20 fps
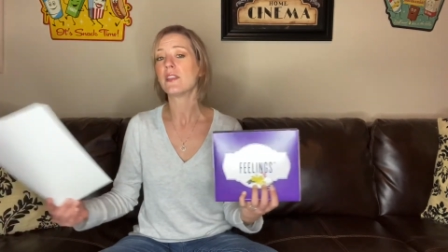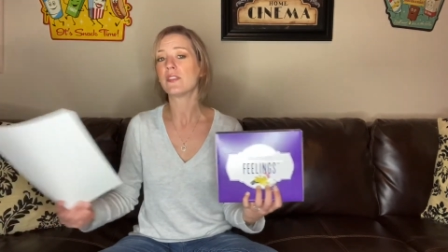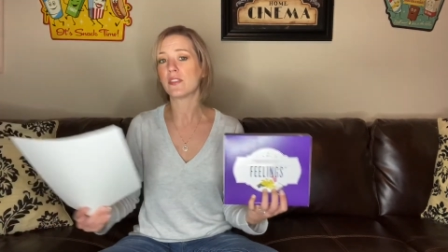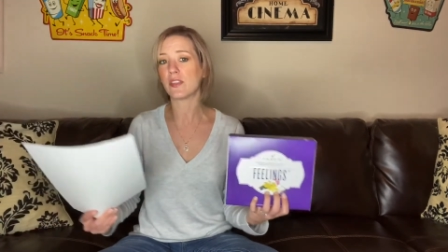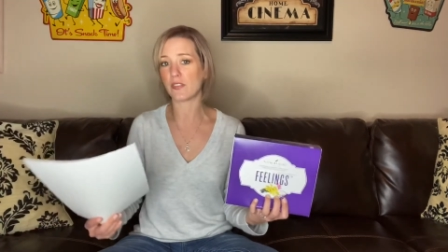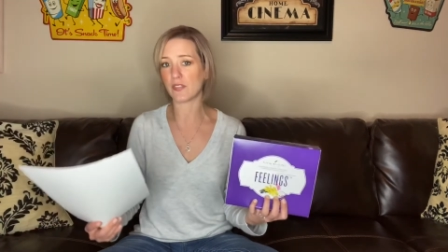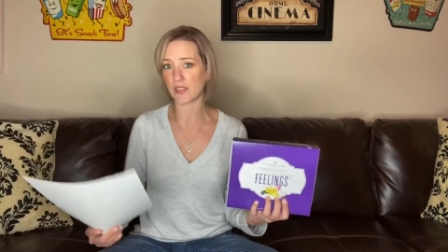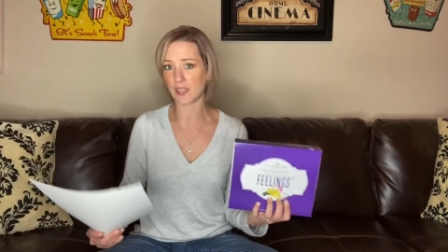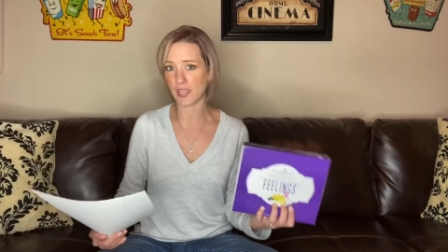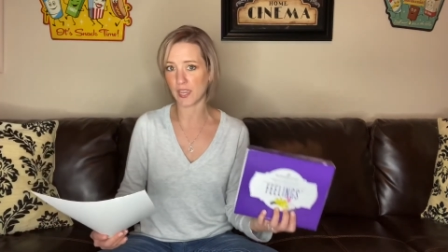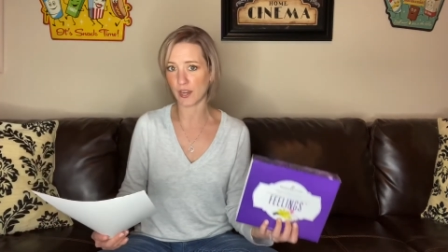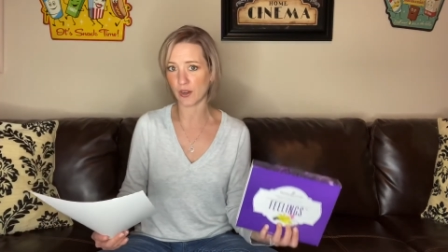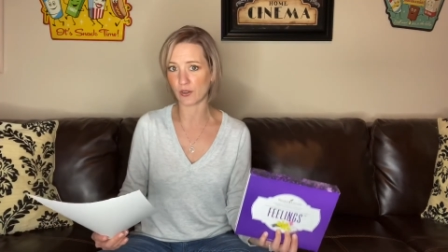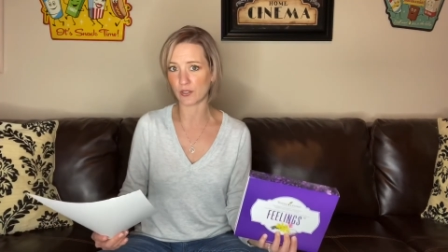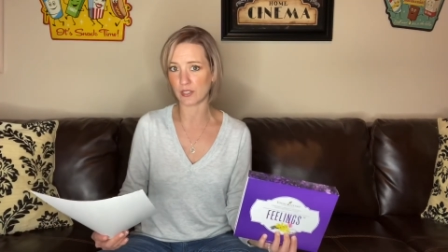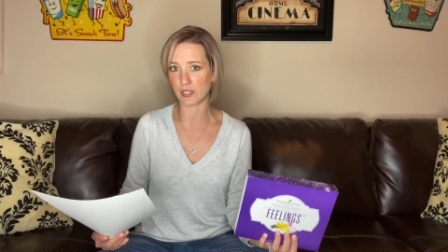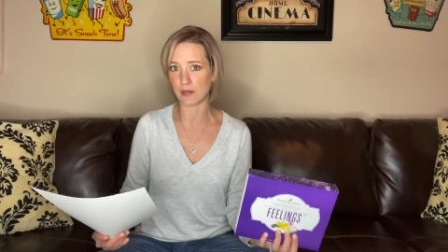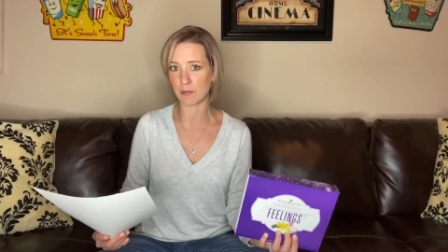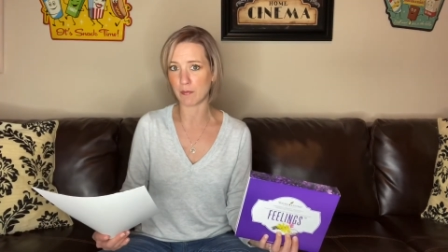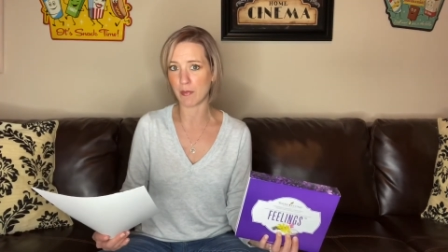than the
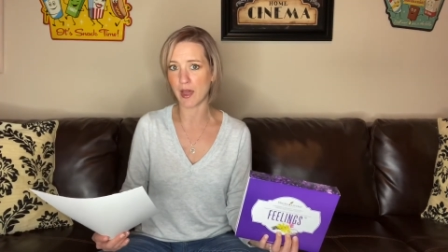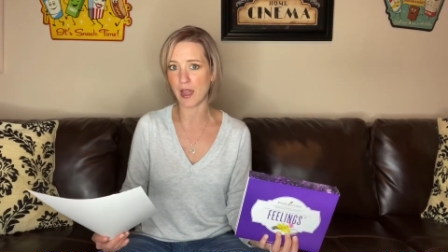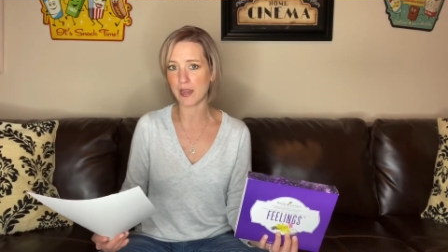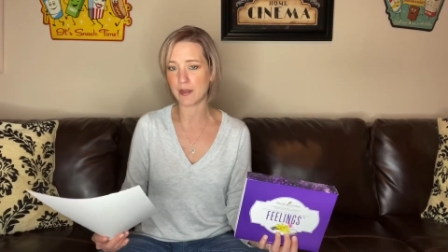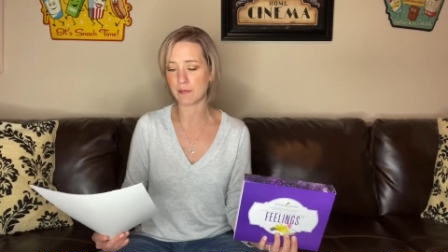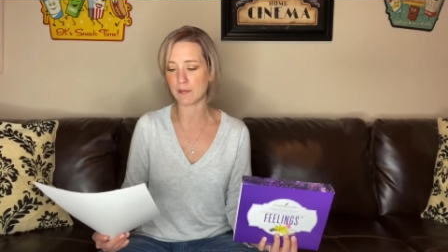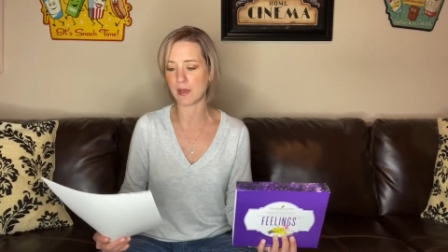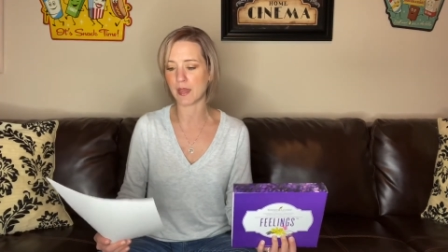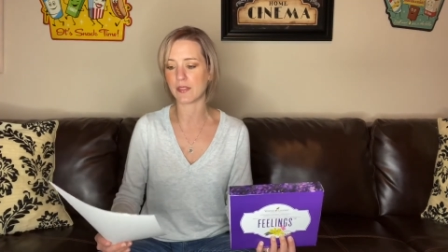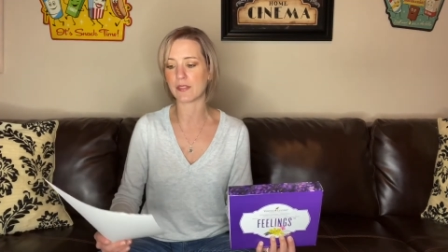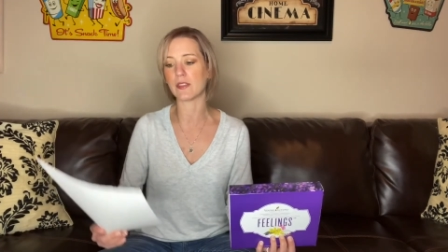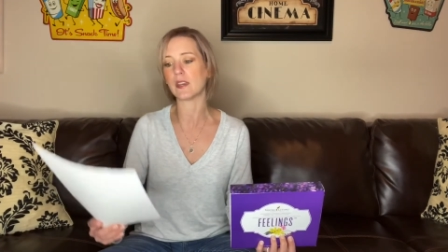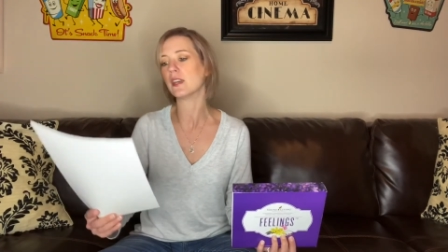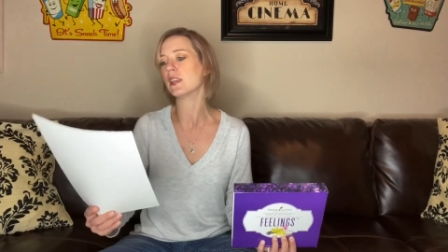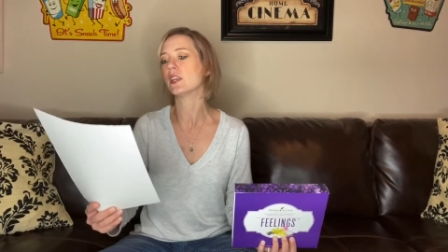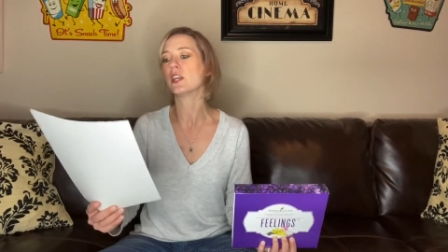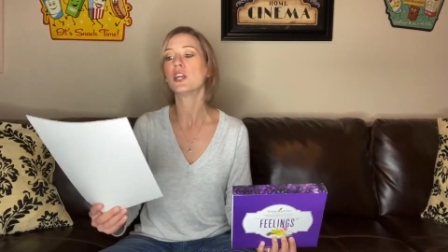Carolyn Mein method,